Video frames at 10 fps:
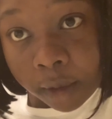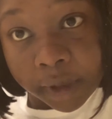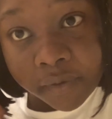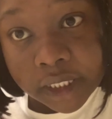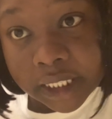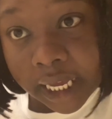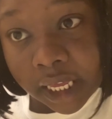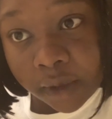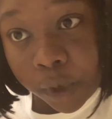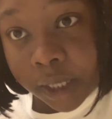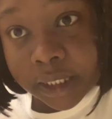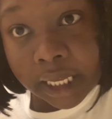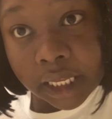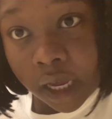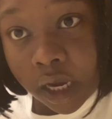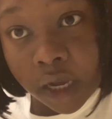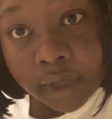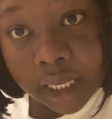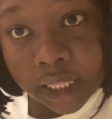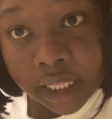If it's taken, will take care of,
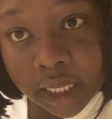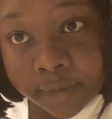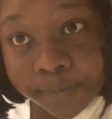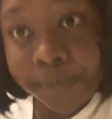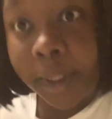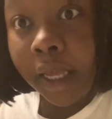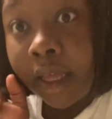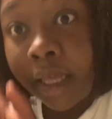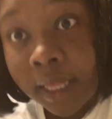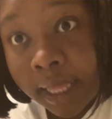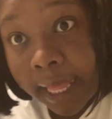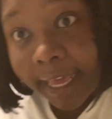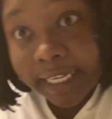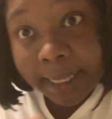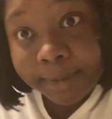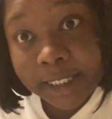anything. I gotta stop